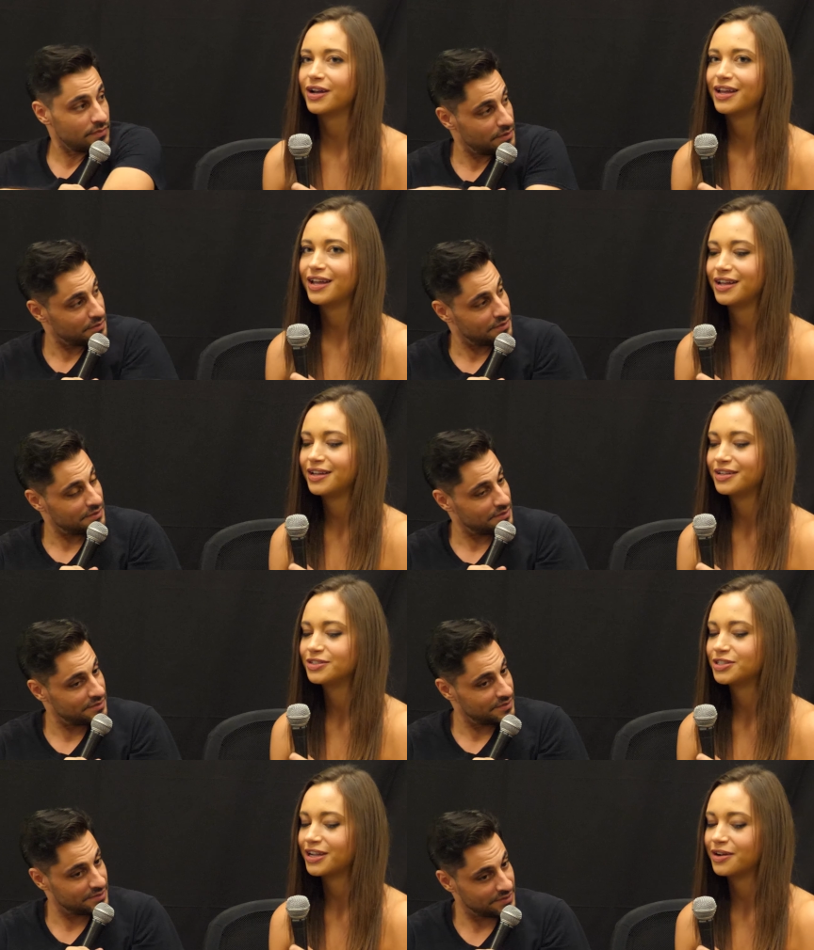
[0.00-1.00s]
Speaker 1: I A
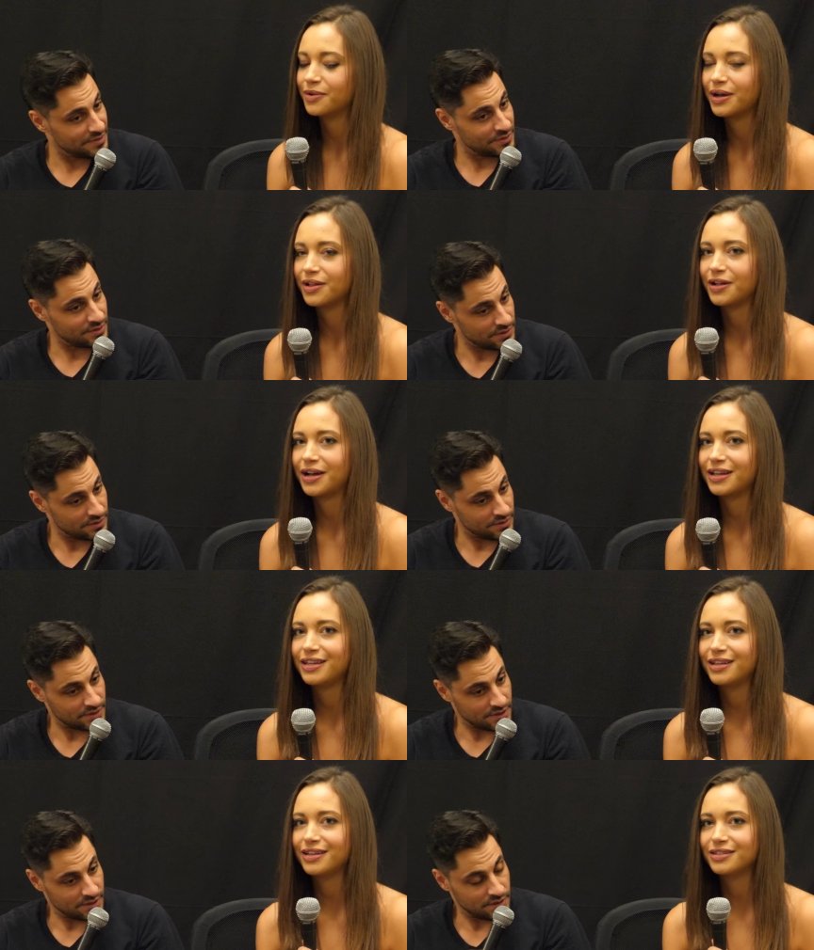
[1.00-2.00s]
J O L I
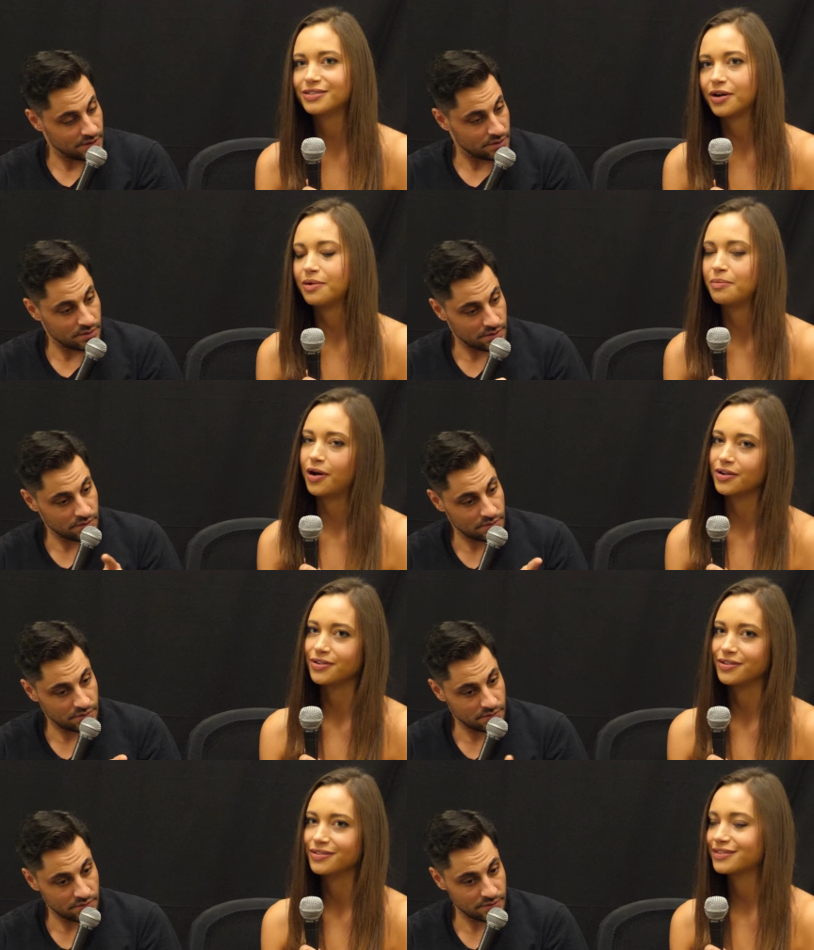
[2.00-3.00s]
E dot
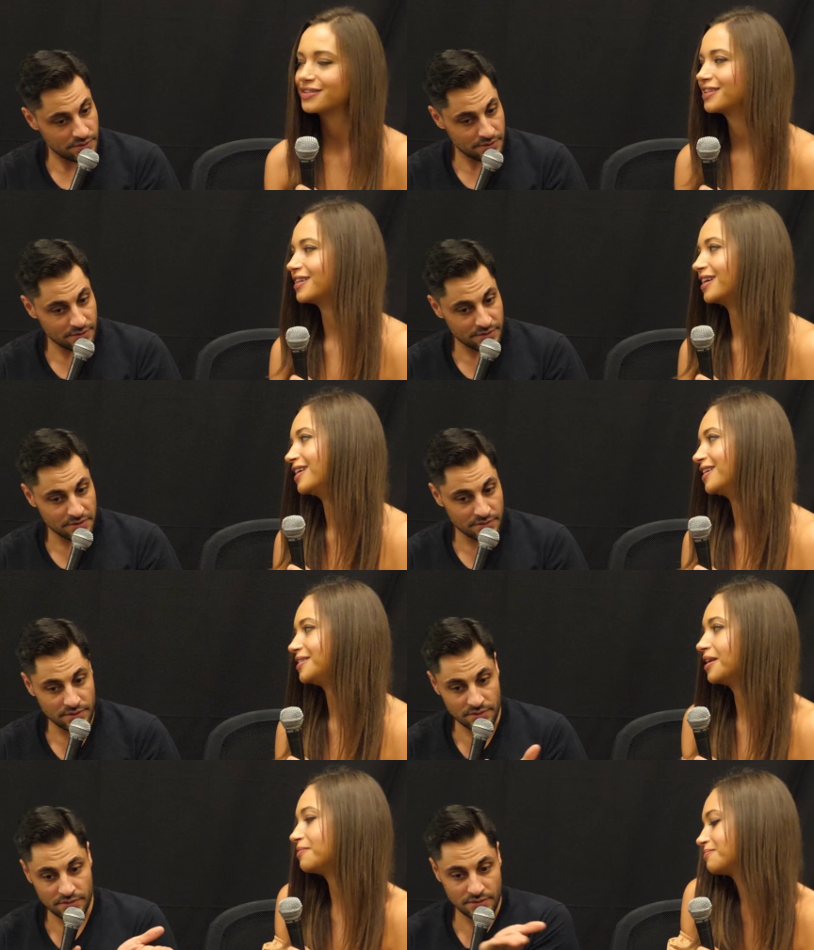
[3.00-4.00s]
model,
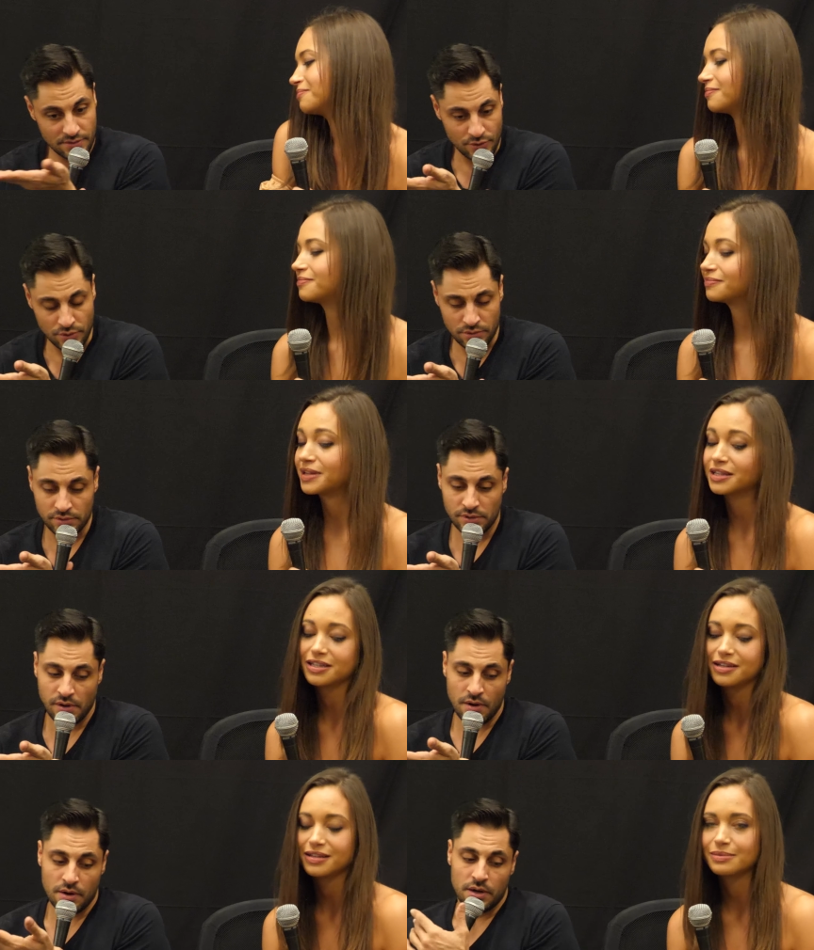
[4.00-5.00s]
and yeah. Cool.
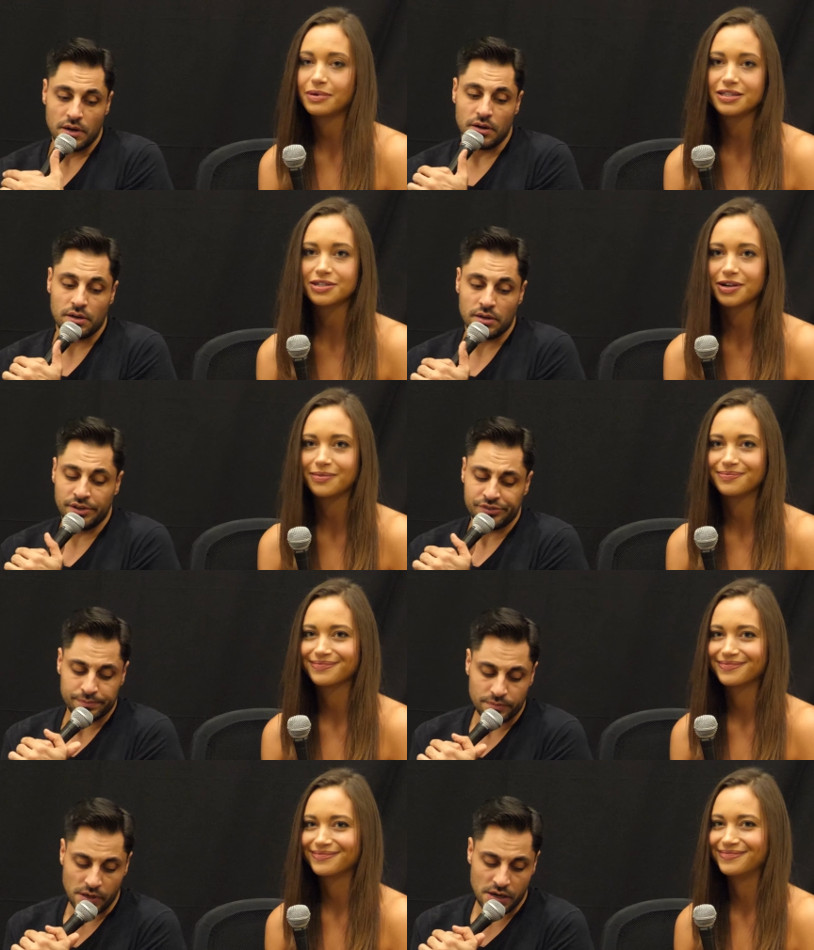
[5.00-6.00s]
That's it. That's my Instagram.
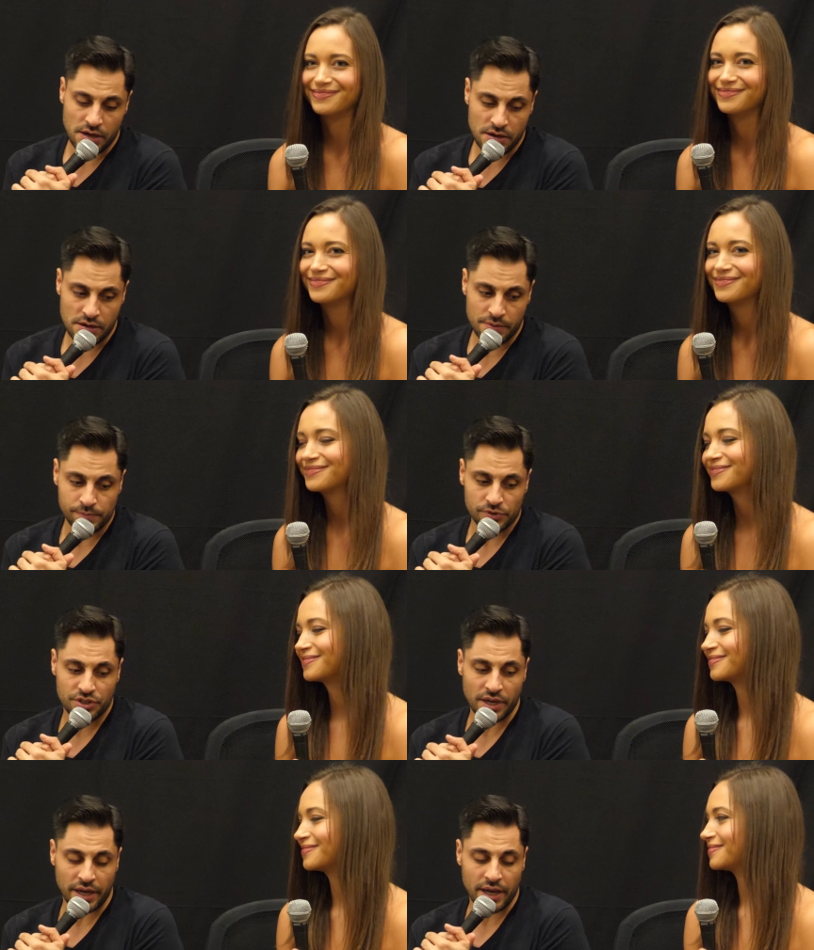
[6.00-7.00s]
Awesome.
Speaker 2: Um,
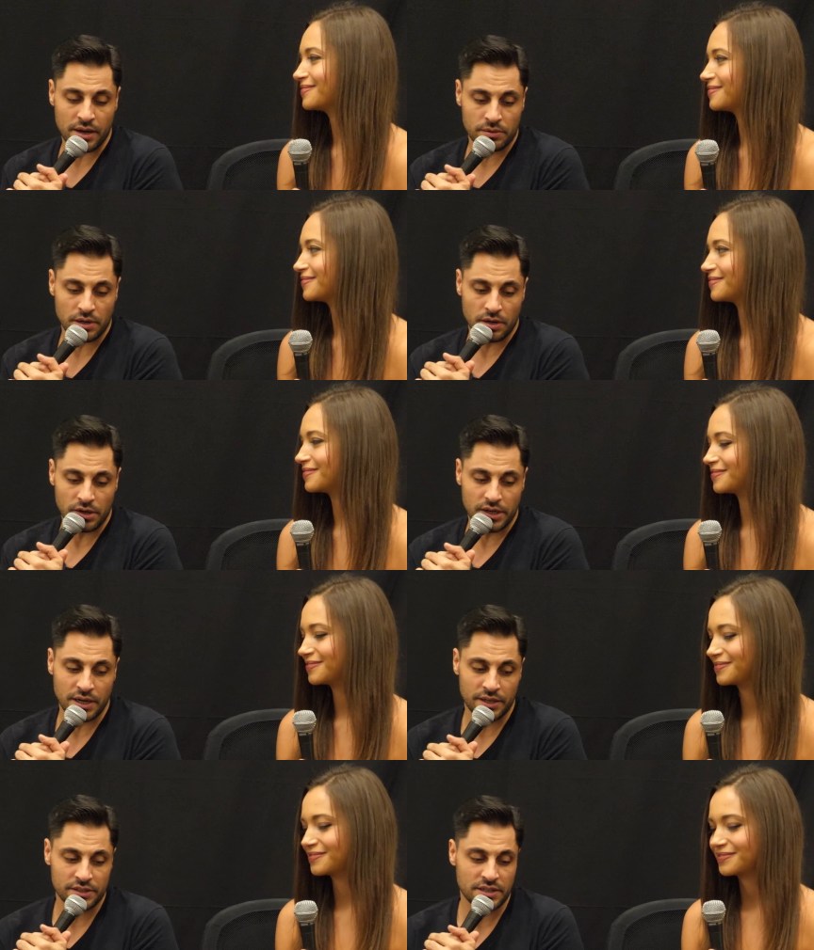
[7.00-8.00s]
check out our
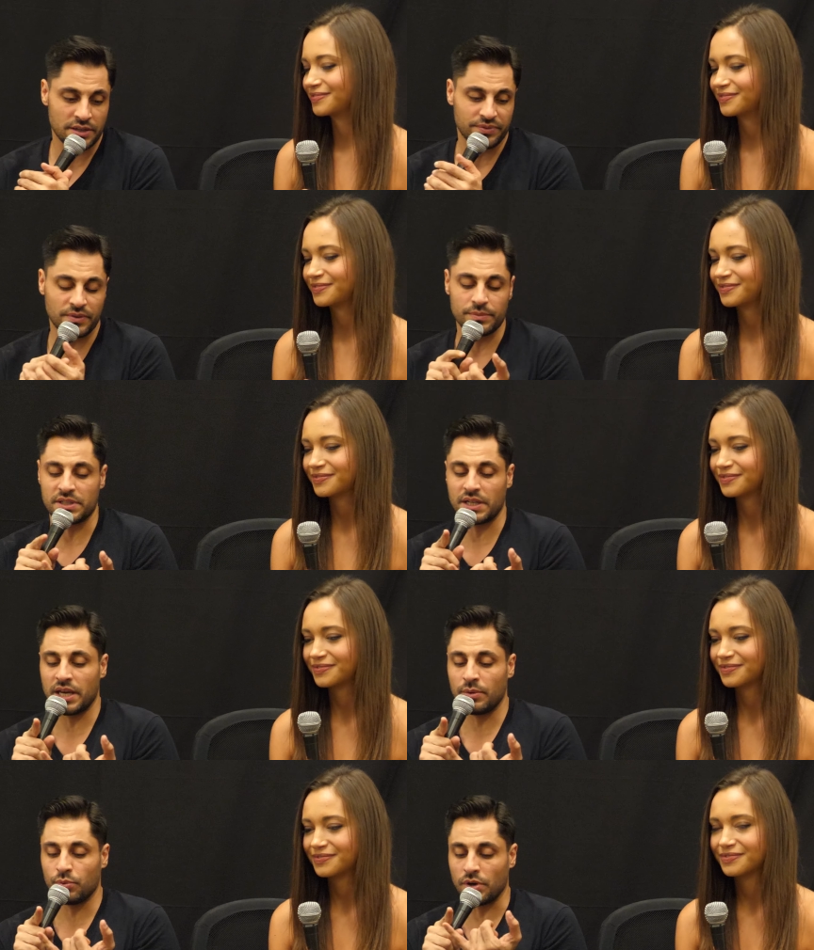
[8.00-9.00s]
content from
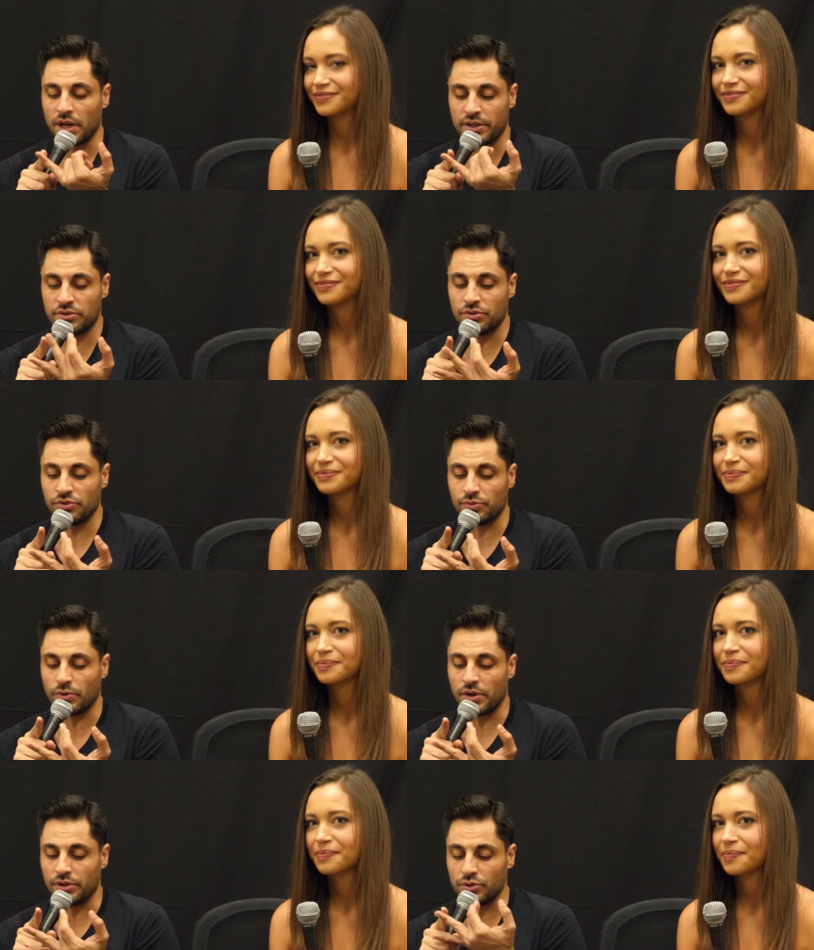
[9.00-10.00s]
today. We're on iTunes.
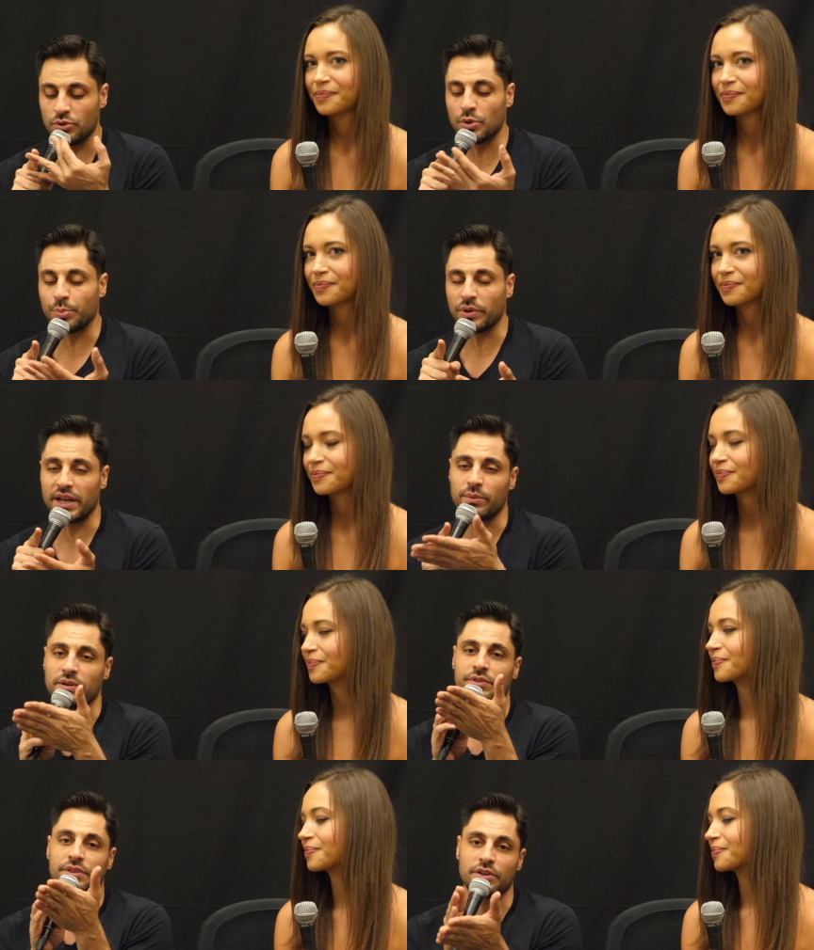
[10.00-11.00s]
We're on Google Play.
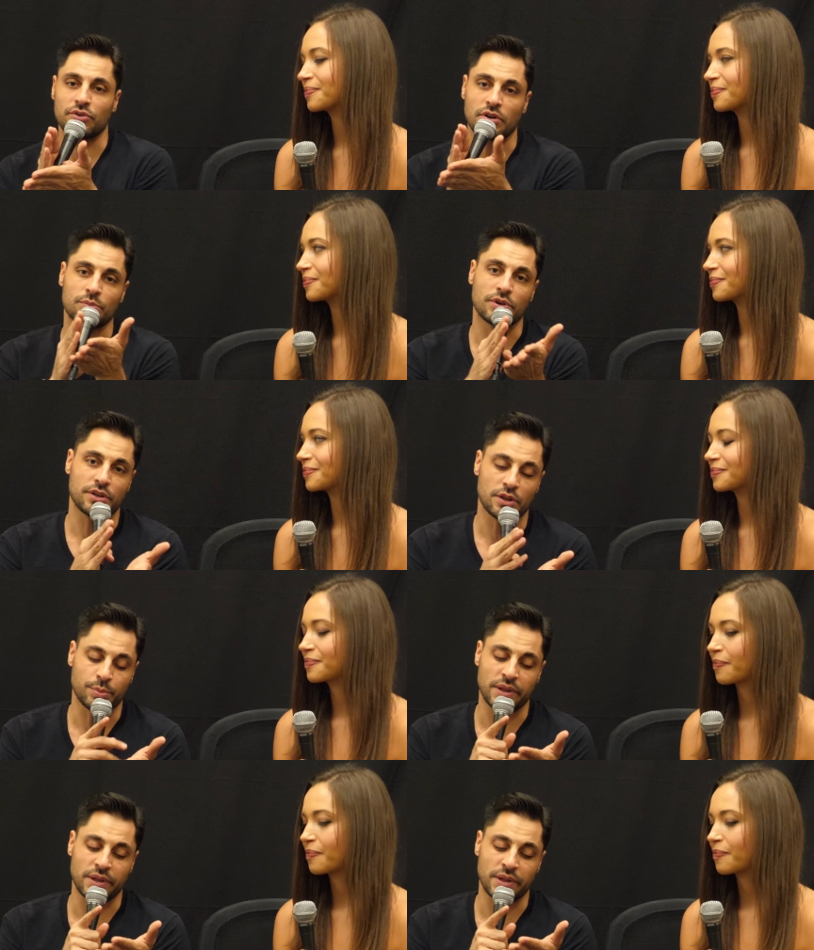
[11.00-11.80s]
Whatever thing you're on, we're on the other